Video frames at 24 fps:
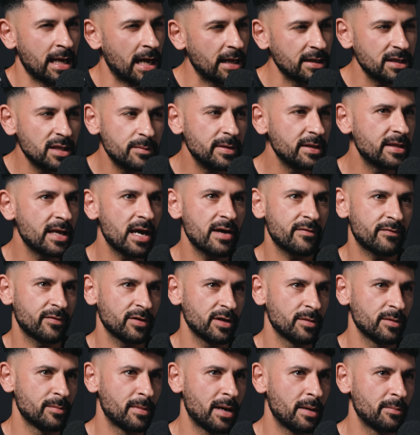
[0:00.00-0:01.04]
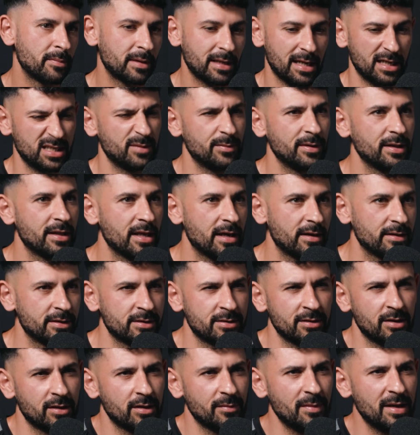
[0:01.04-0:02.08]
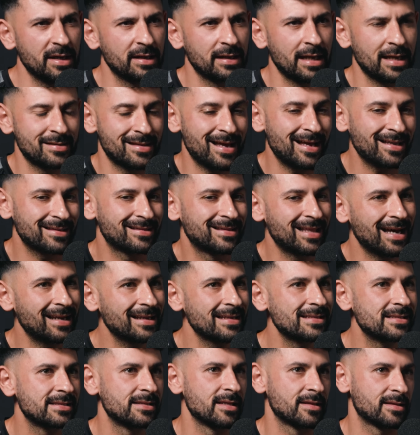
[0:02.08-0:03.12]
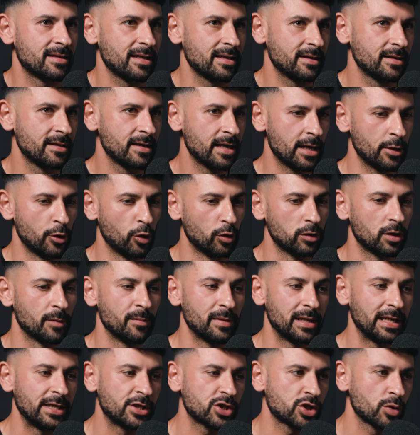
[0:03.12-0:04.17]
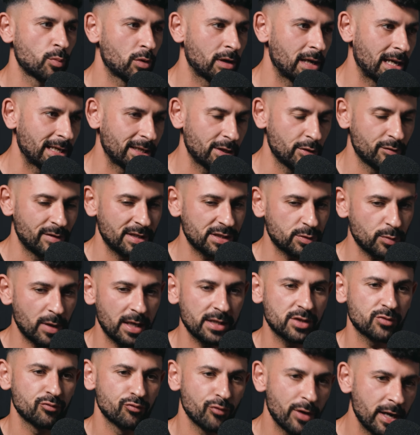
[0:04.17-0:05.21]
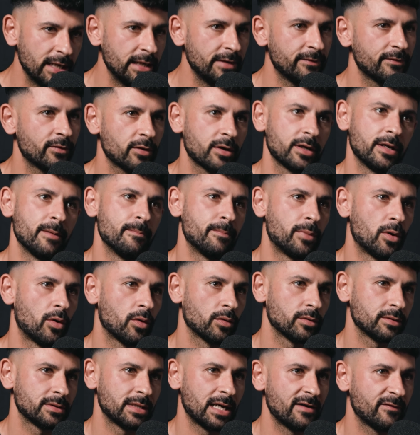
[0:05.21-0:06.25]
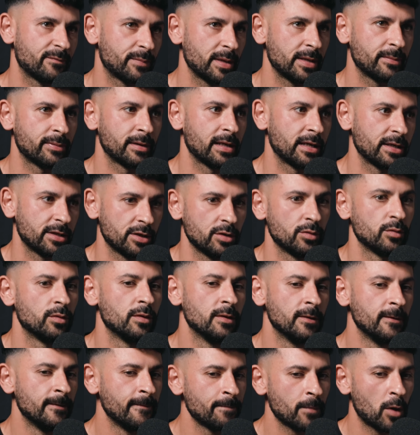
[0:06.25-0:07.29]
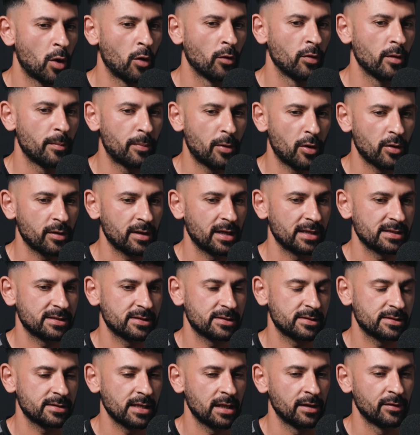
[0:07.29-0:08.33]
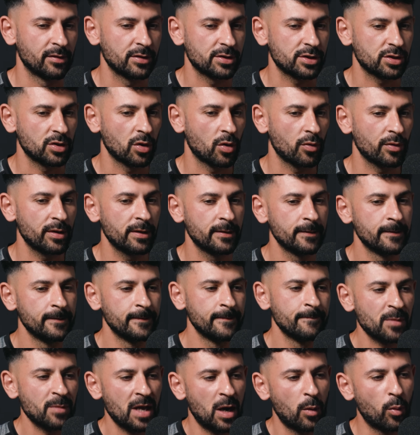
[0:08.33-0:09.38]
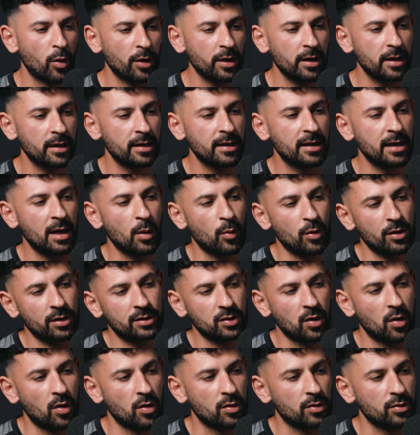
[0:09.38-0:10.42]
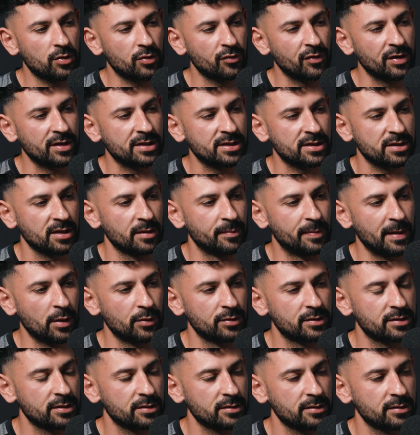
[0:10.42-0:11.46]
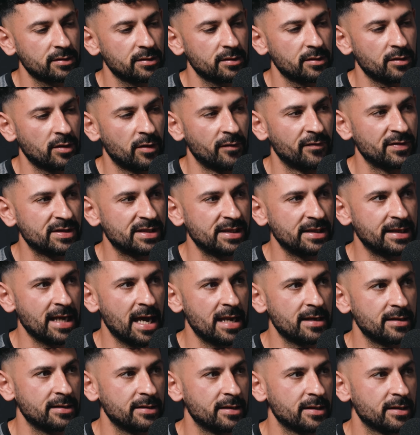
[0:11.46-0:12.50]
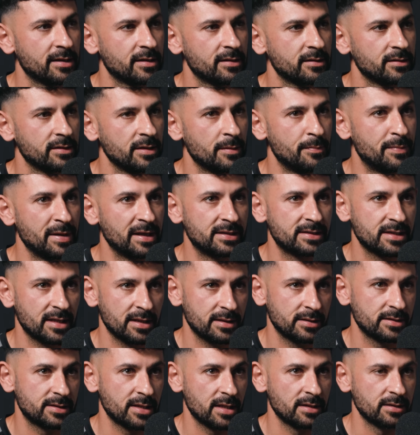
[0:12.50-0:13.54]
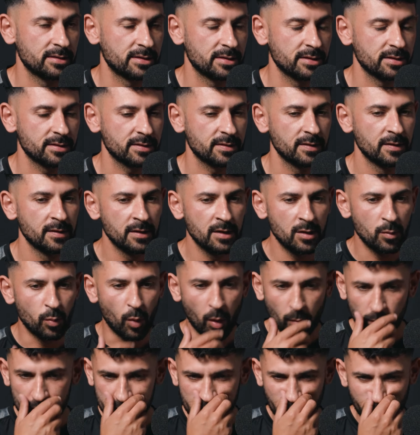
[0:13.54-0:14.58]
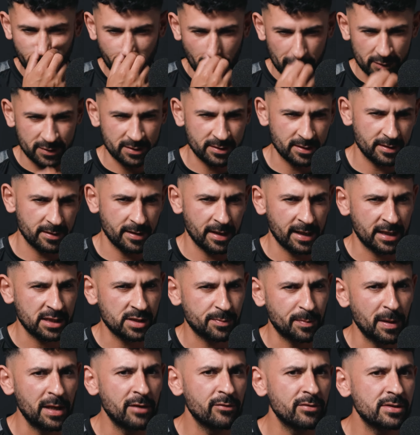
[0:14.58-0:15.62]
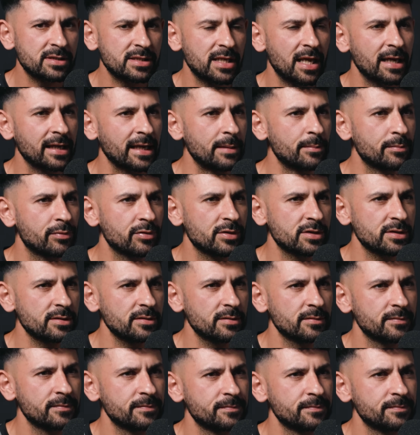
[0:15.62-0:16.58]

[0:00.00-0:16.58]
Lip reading: Can you be there for your mum? Can you be there? You know what I mean? Like, that is the thing. And ultimately, someone like you, this is why it's really fucking important to have people like you on the podcast telling the story. I wanna talk, Chris, about obviously getting your big sentences. What was your first experience like in prison?